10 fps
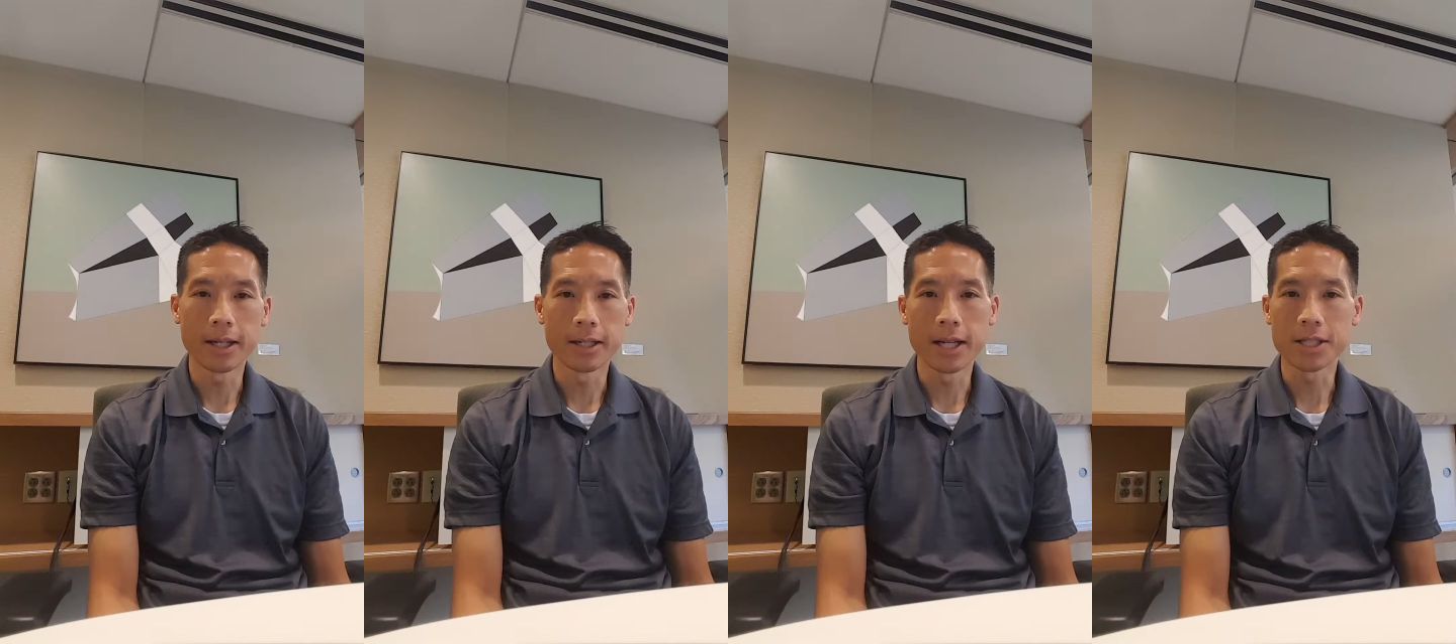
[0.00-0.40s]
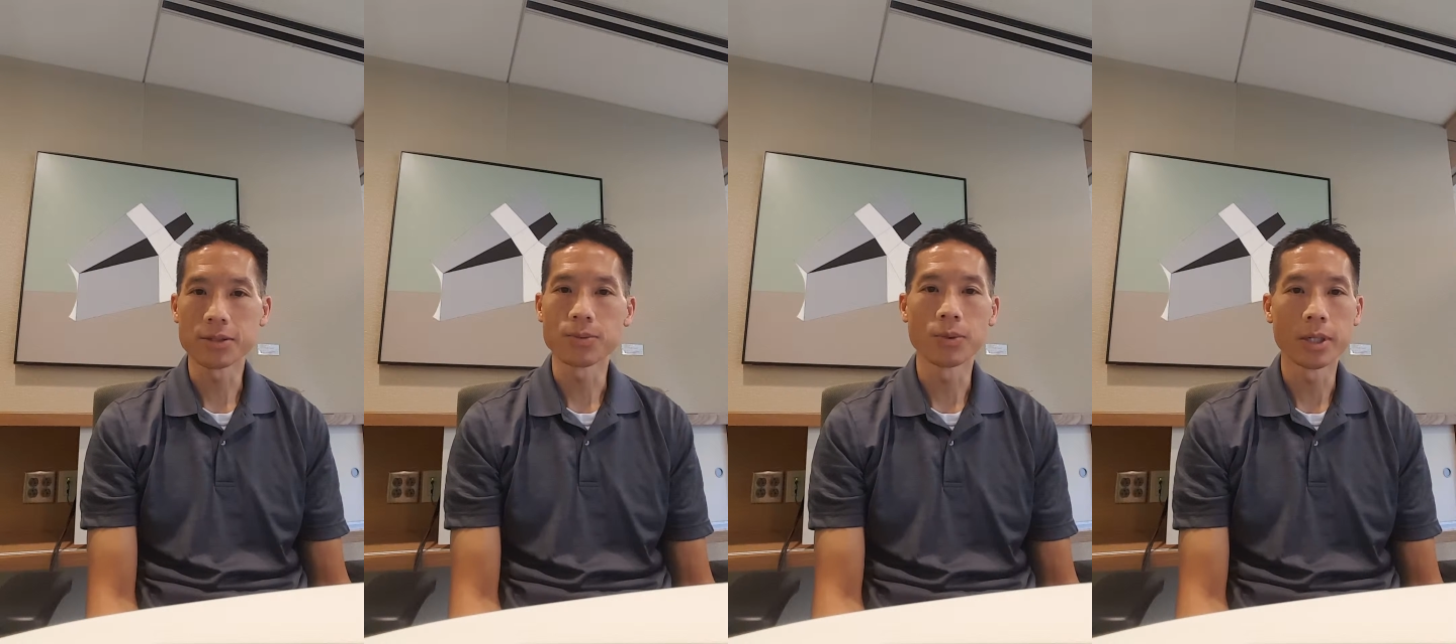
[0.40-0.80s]
and
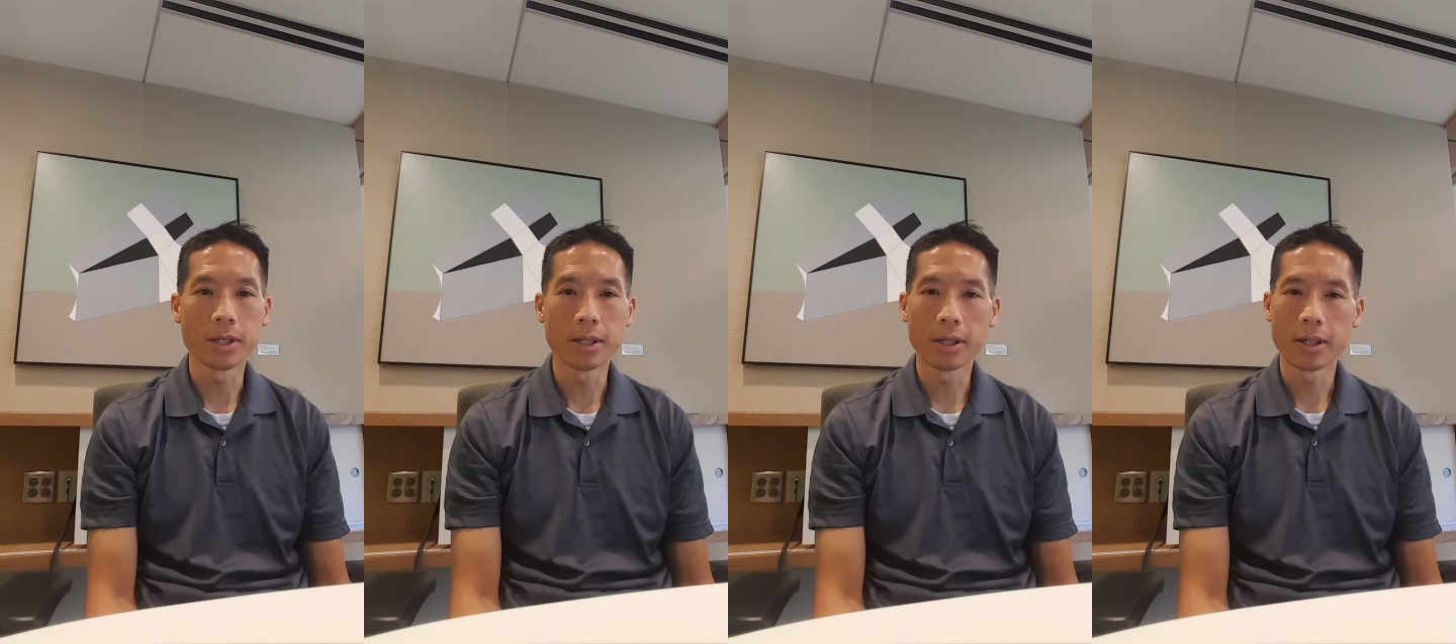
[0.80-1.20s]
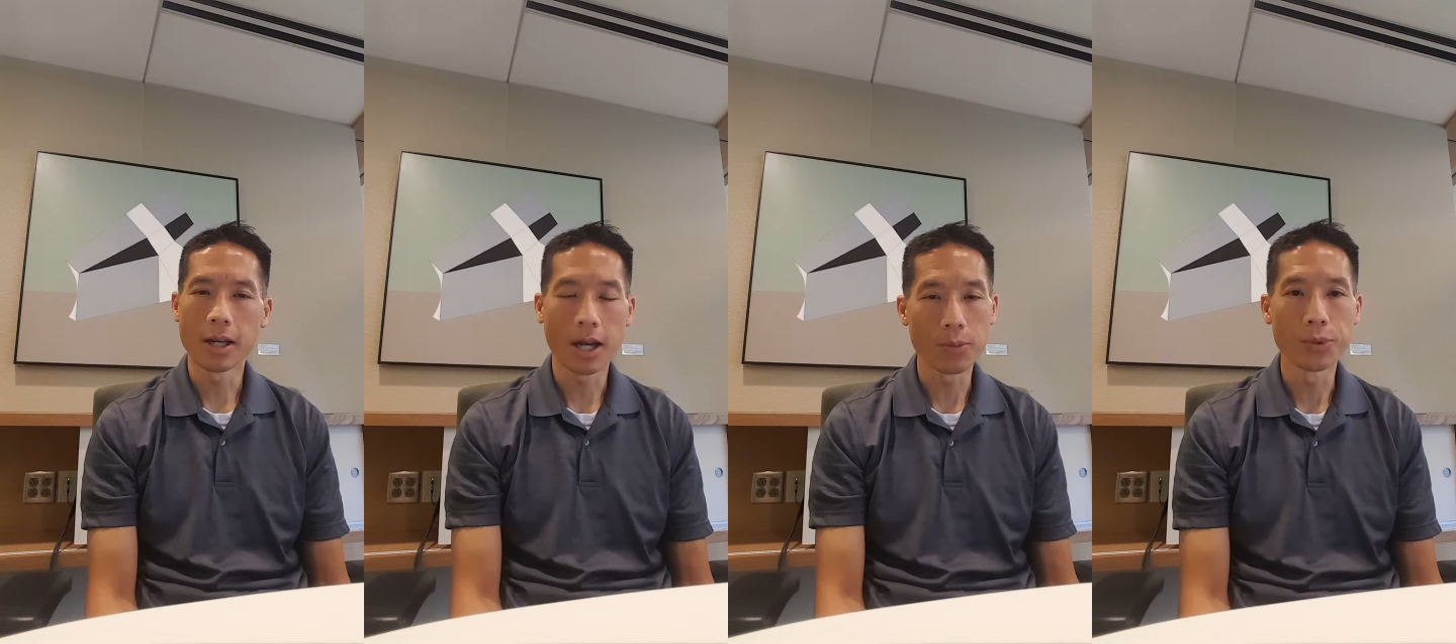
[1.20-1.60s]
that's what
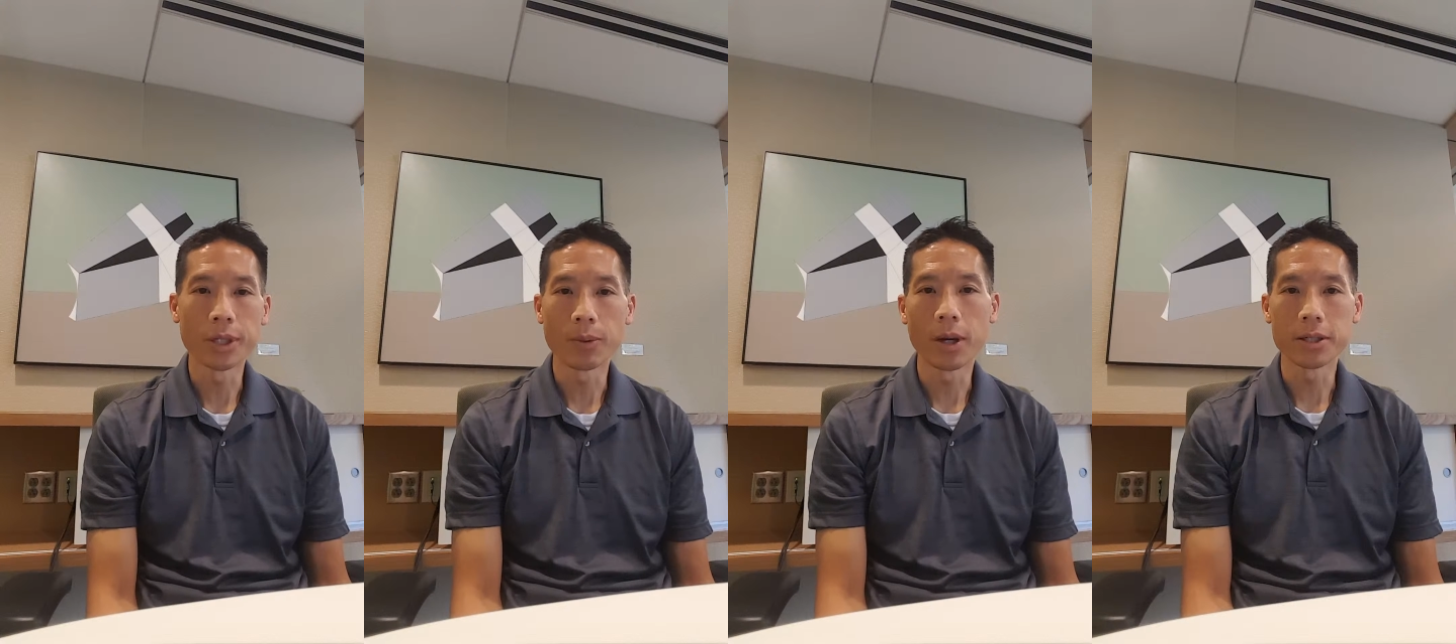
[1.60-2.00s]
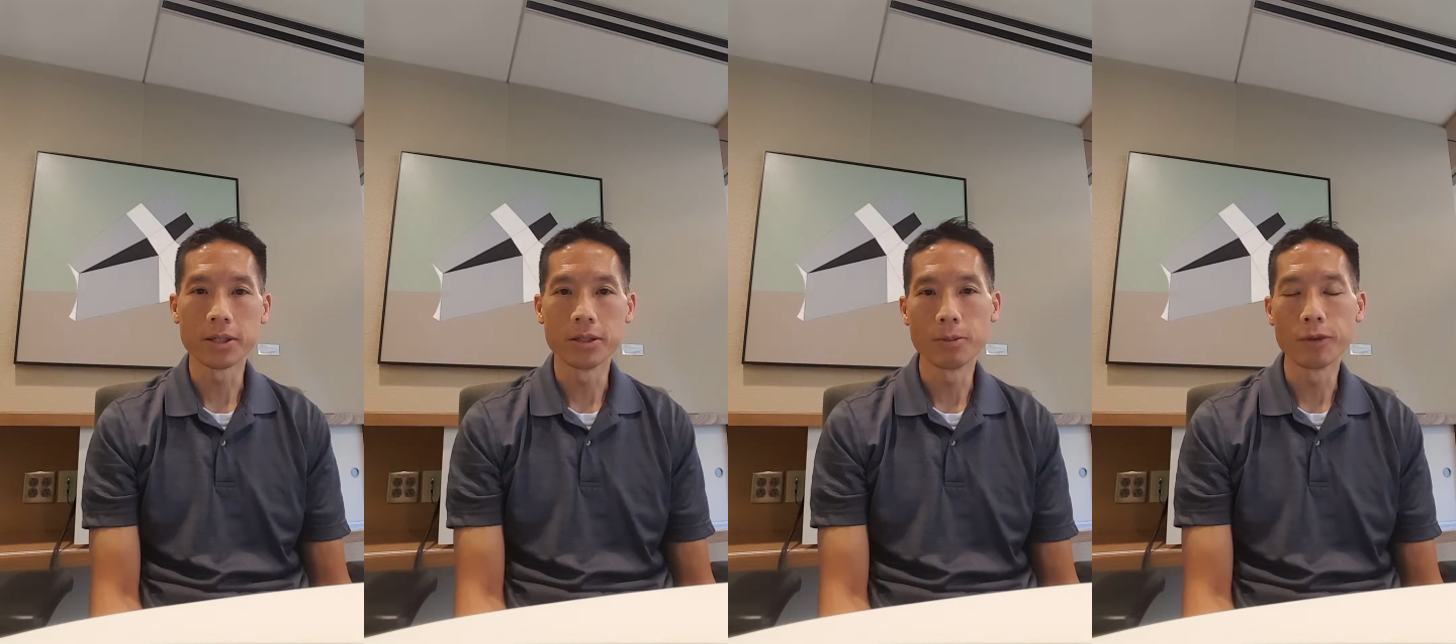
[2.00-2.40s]
I really wanted to
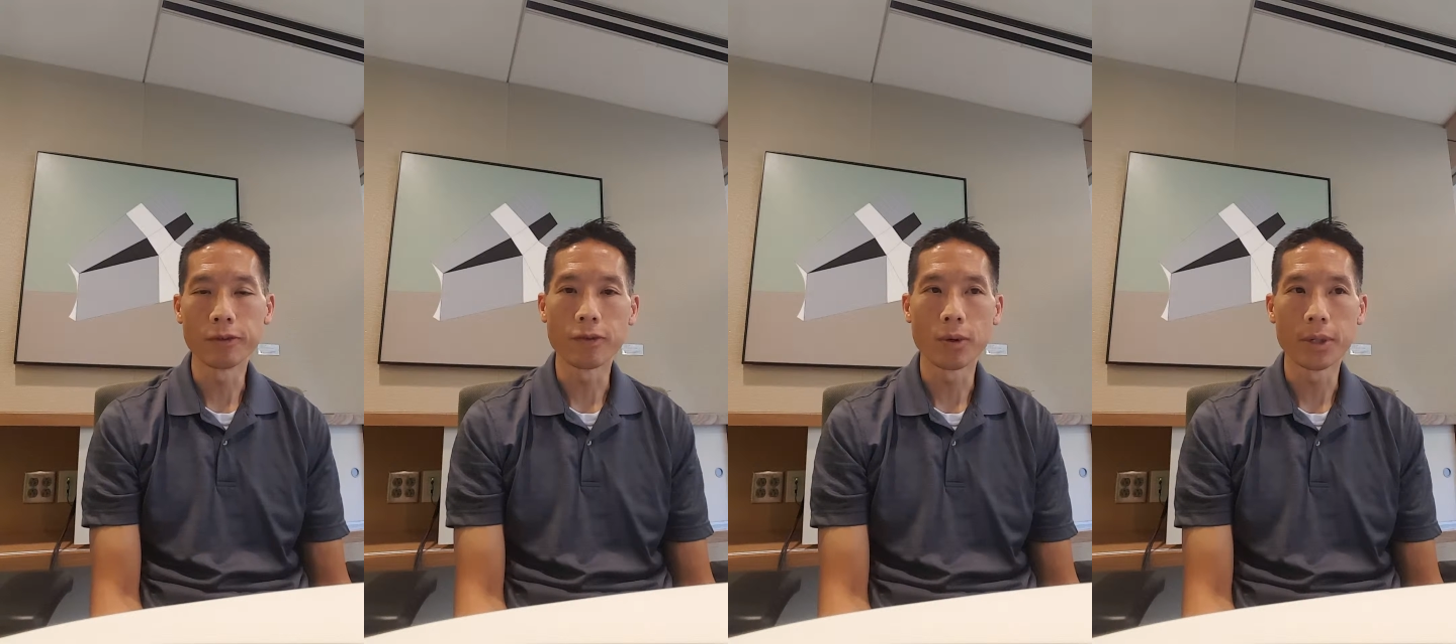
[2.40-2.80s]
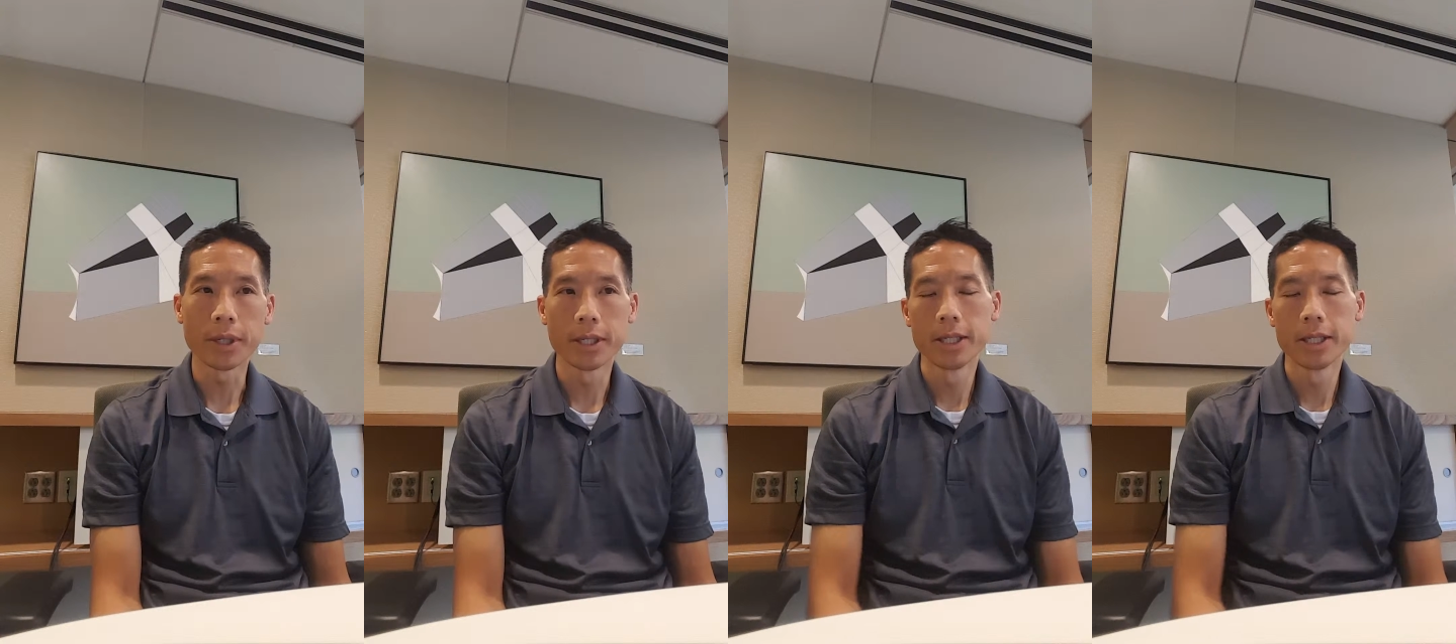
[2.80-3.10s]
do moving forward.